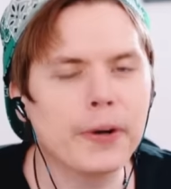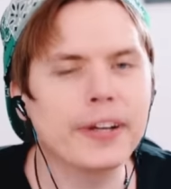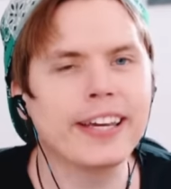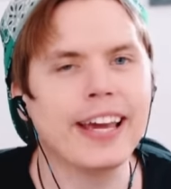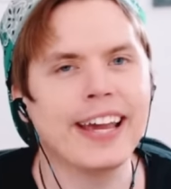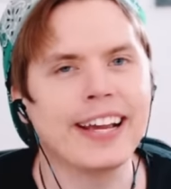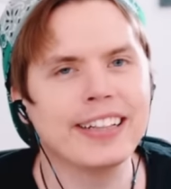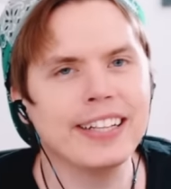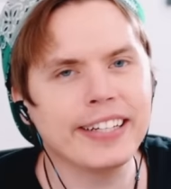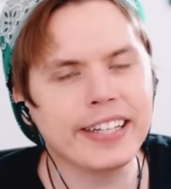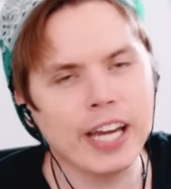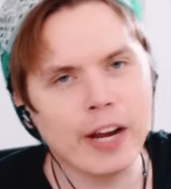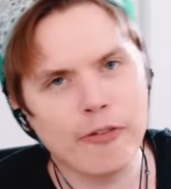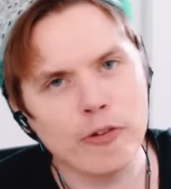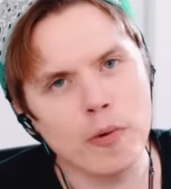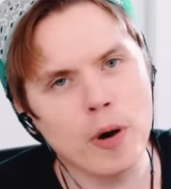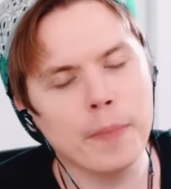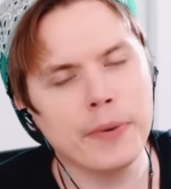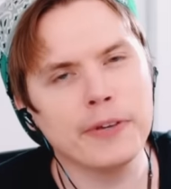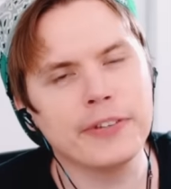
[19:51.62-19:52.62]
Okay, click here
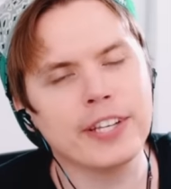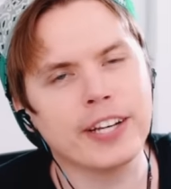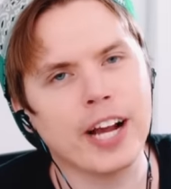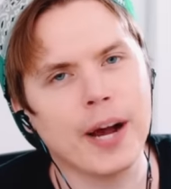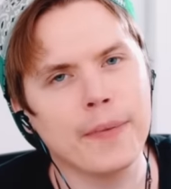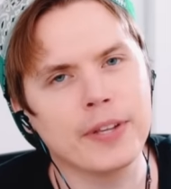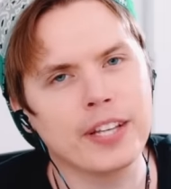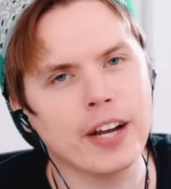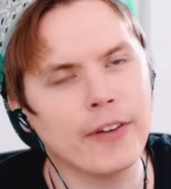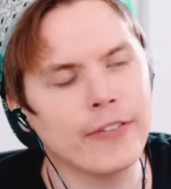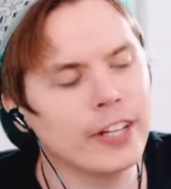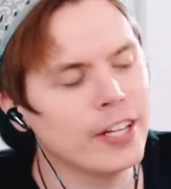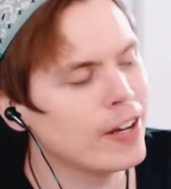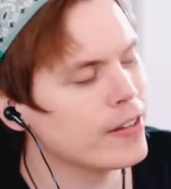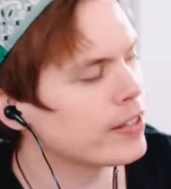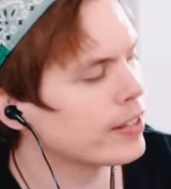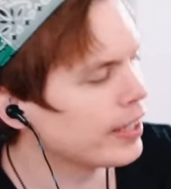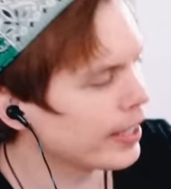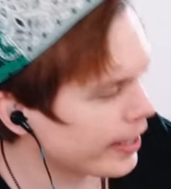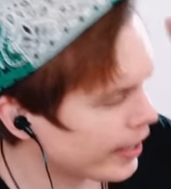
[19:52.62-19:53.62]
for more music commentary
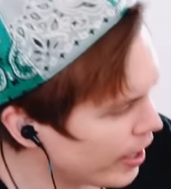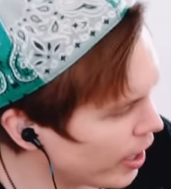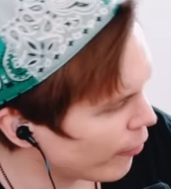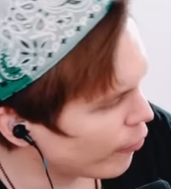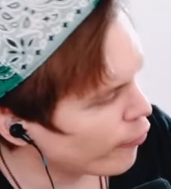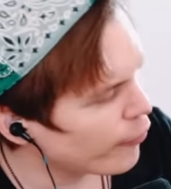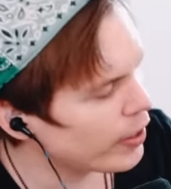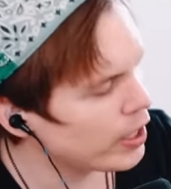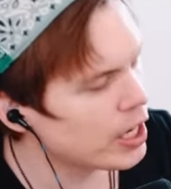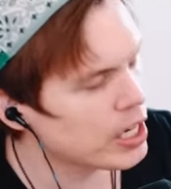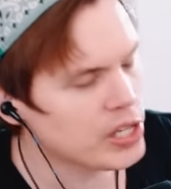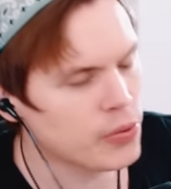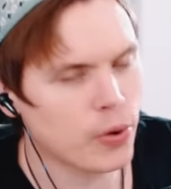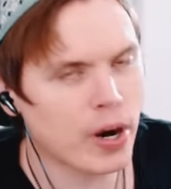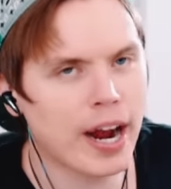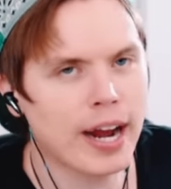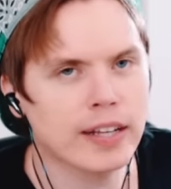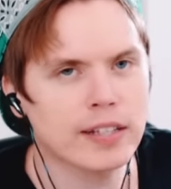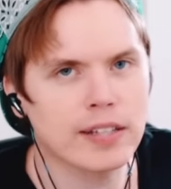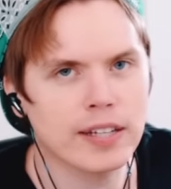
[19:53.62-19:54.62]
videos, click here for videos
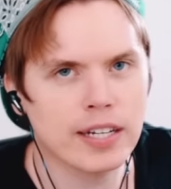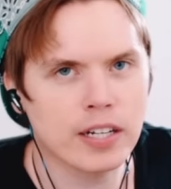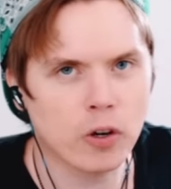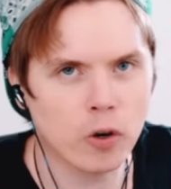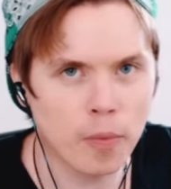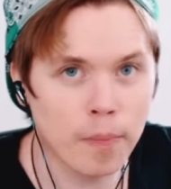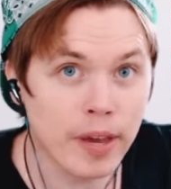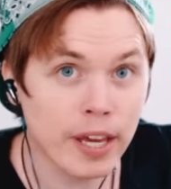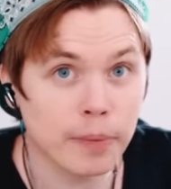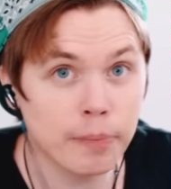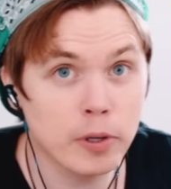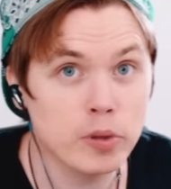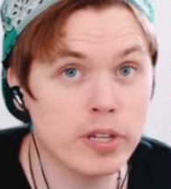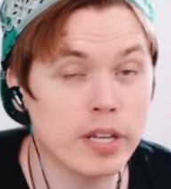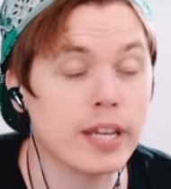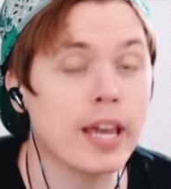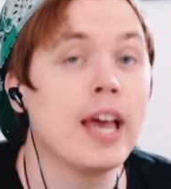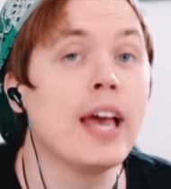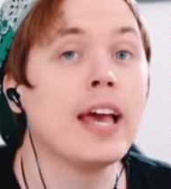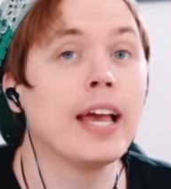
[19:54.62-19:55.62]
where I sing or make
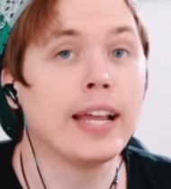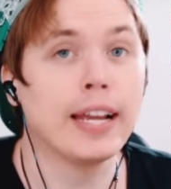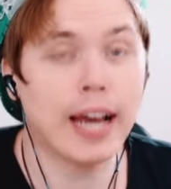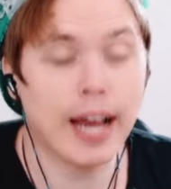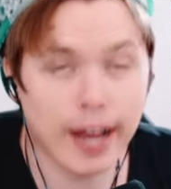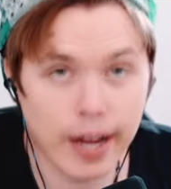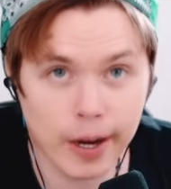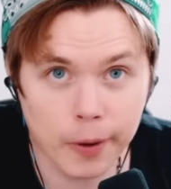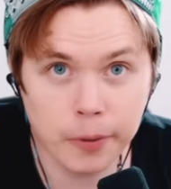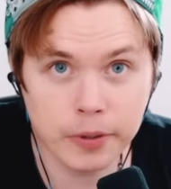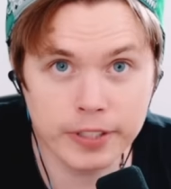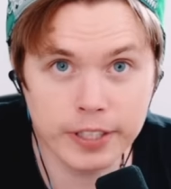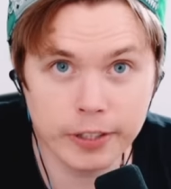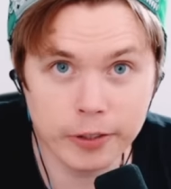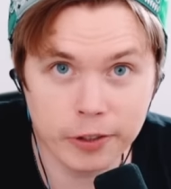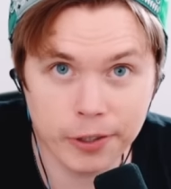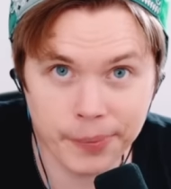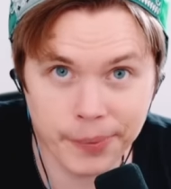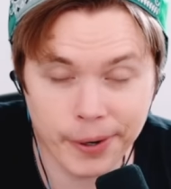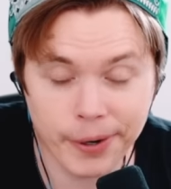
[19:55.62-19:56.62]
music, and I will see
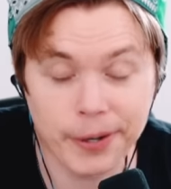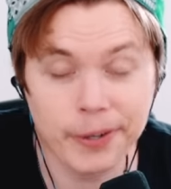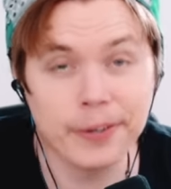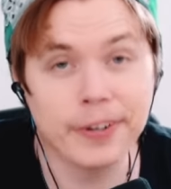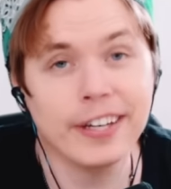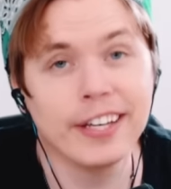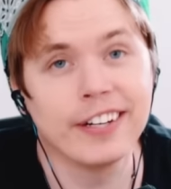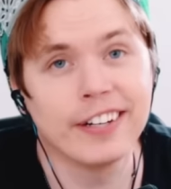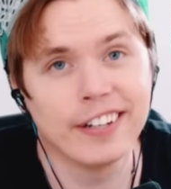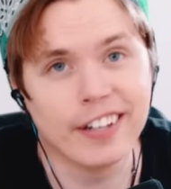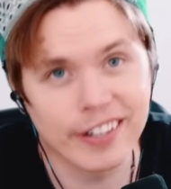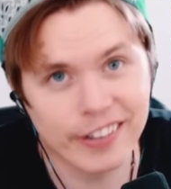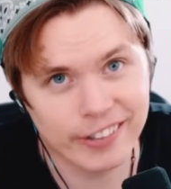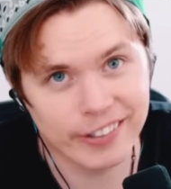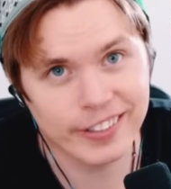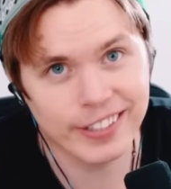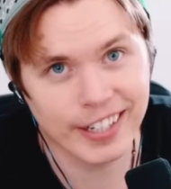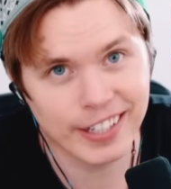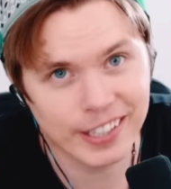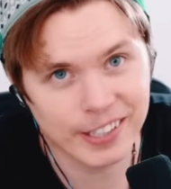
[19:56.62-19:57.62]
you tomorrow in
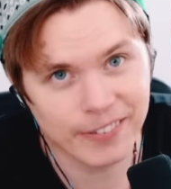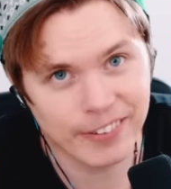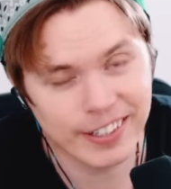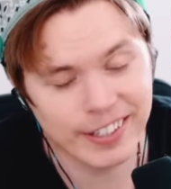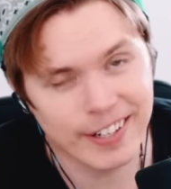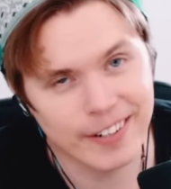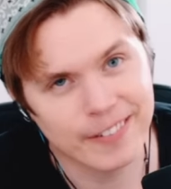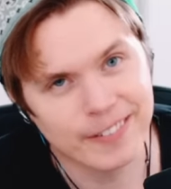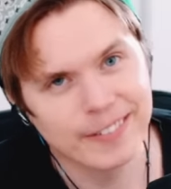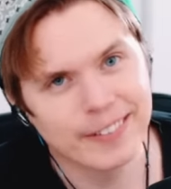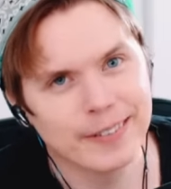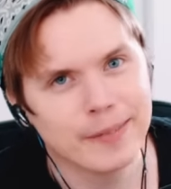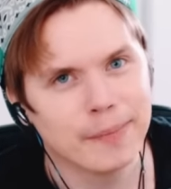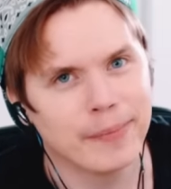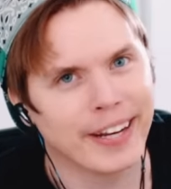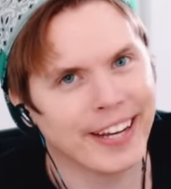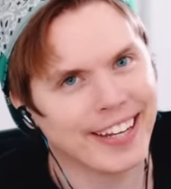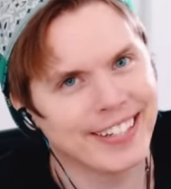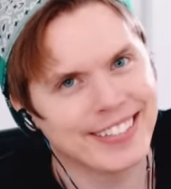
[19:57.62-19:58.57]
another daily video. Bye